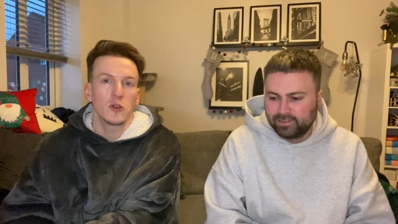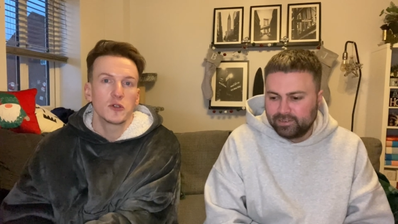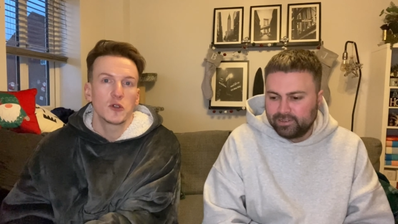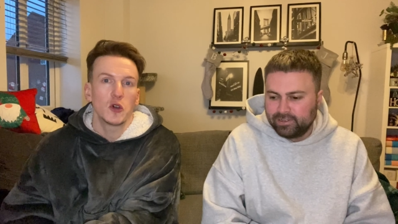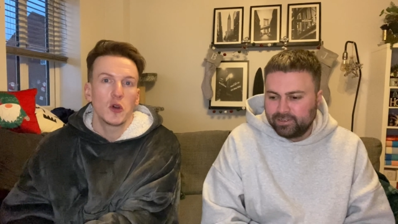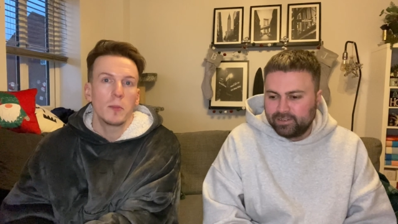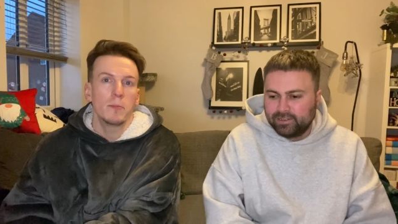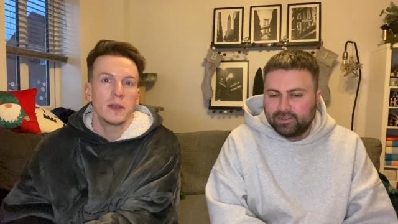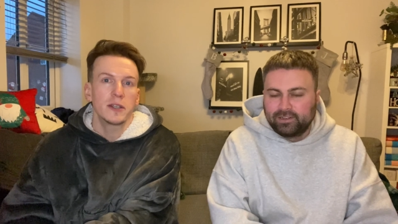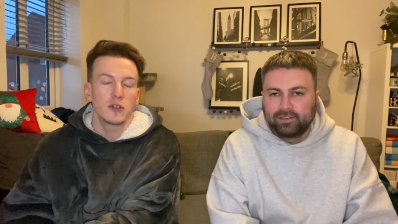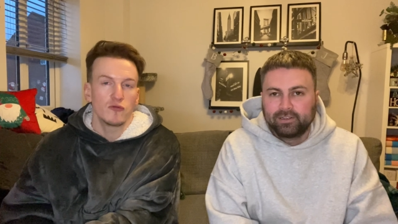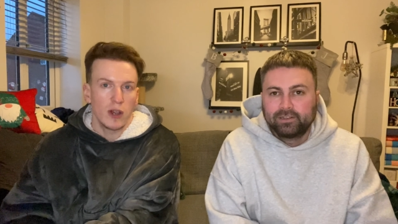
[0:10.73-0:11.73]
Speaker 1: also
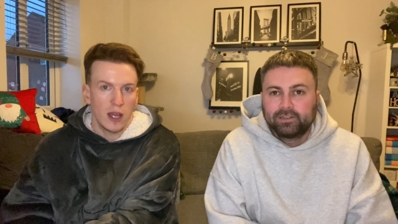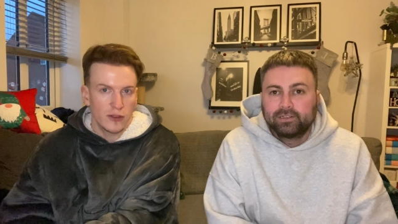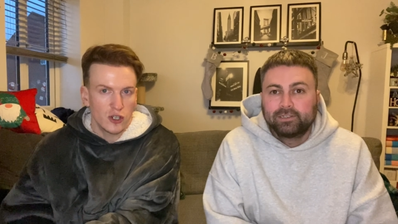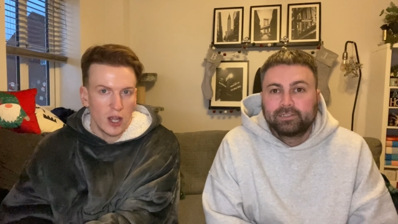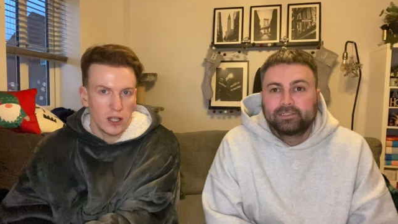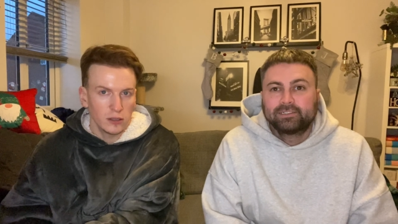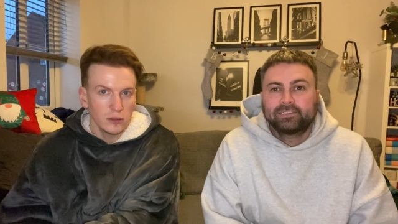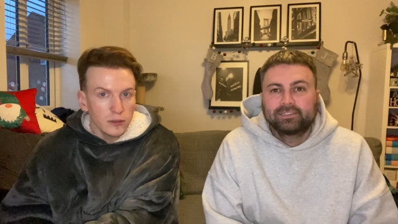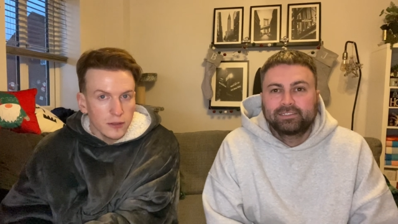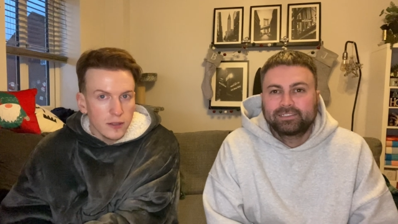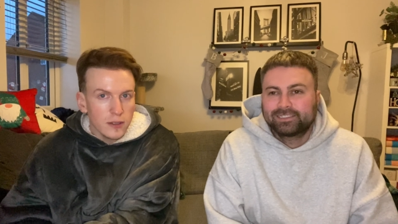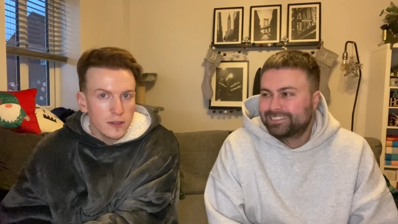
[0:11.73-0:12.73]
Mr. Wraith
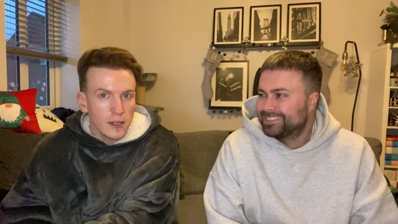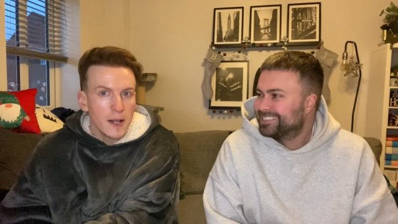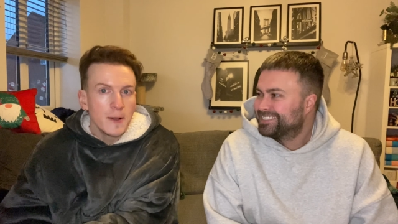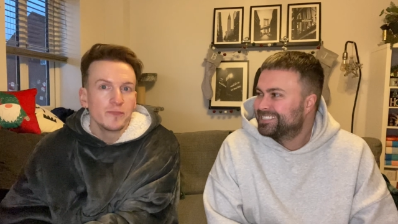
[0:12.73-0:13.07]
Childs.